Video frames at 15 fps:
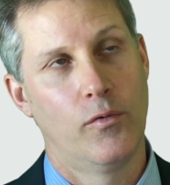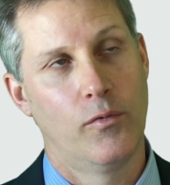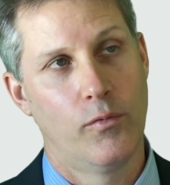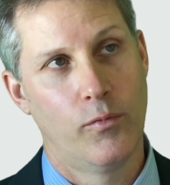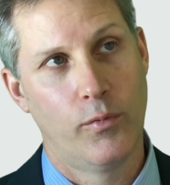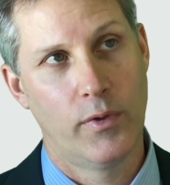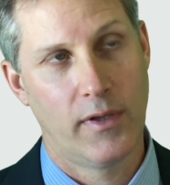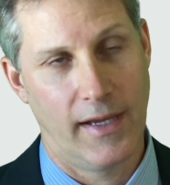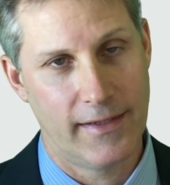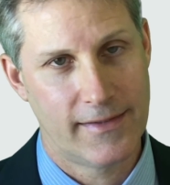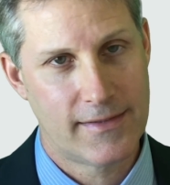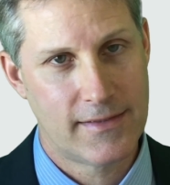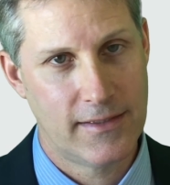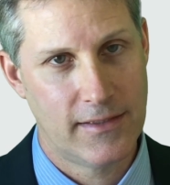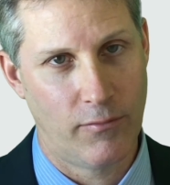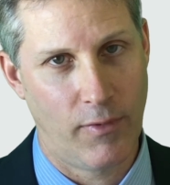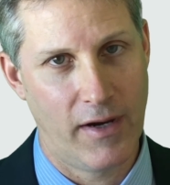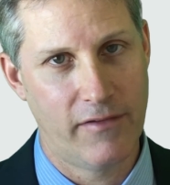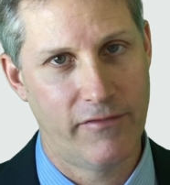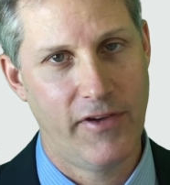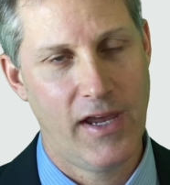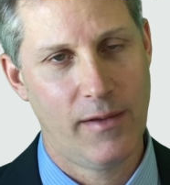would like to see the right
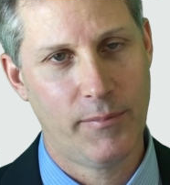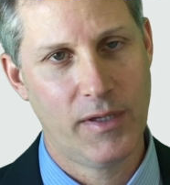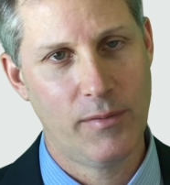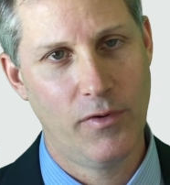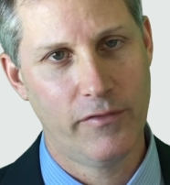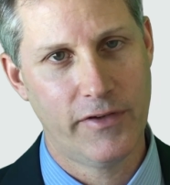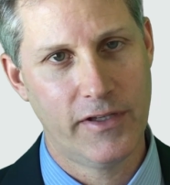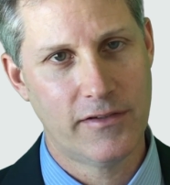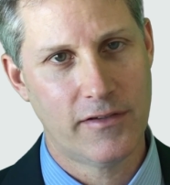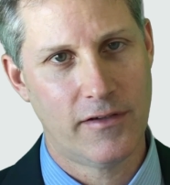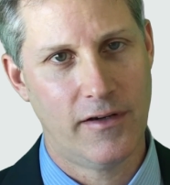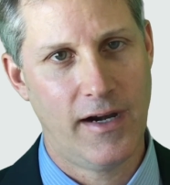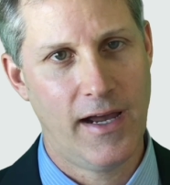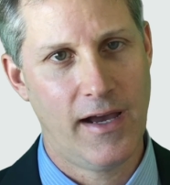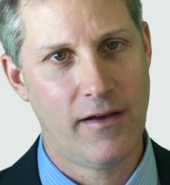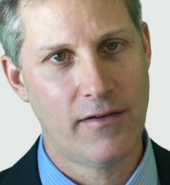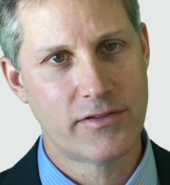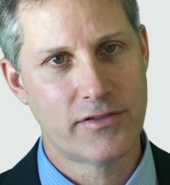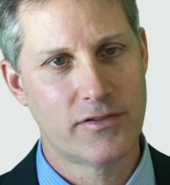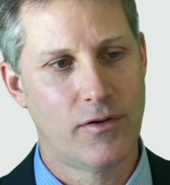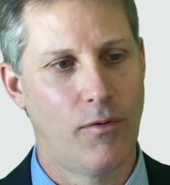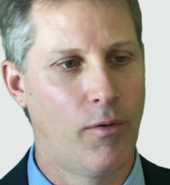family move into their house,
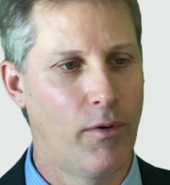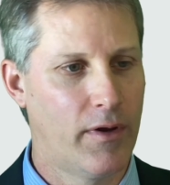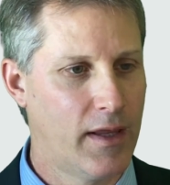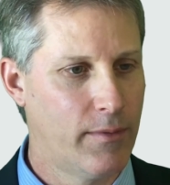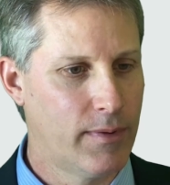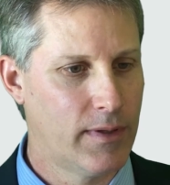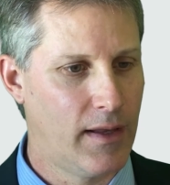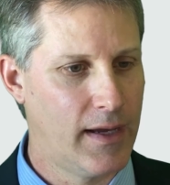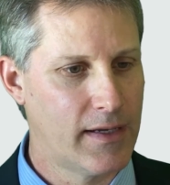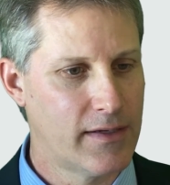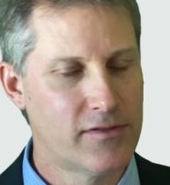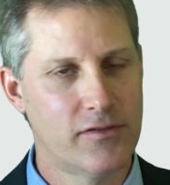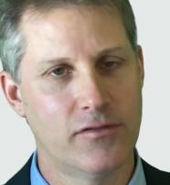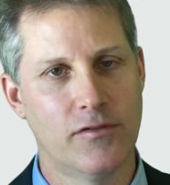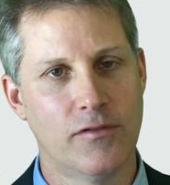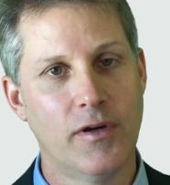or they would like to